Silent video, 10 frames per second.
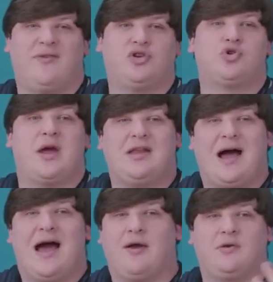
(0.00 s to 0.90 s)
have a trained
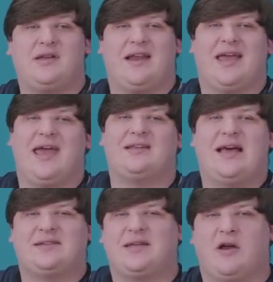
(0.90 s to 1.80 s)
eye or dedicated
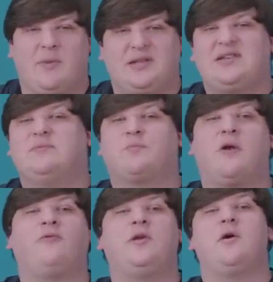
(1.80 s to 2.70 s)
test gear, but it seems
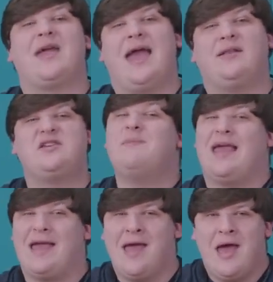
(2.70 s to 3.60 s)
perfectly okay to
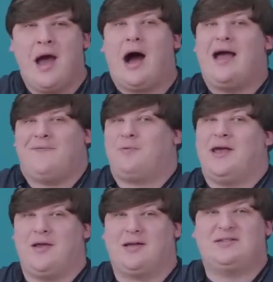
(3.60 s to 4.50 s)
me. I've
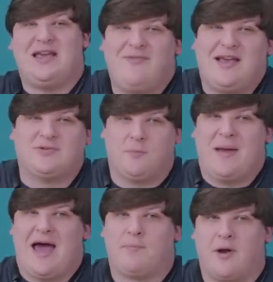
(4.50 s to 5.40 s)
played on TVs with
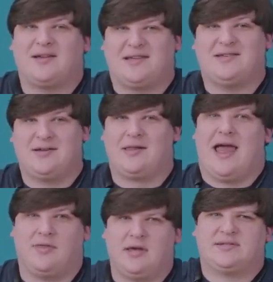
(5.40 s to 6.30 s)
bad processing
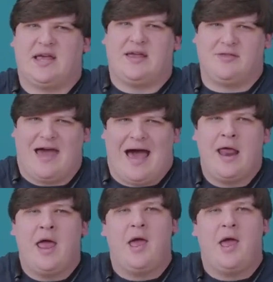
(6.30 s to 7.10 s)
delay. This ain't that.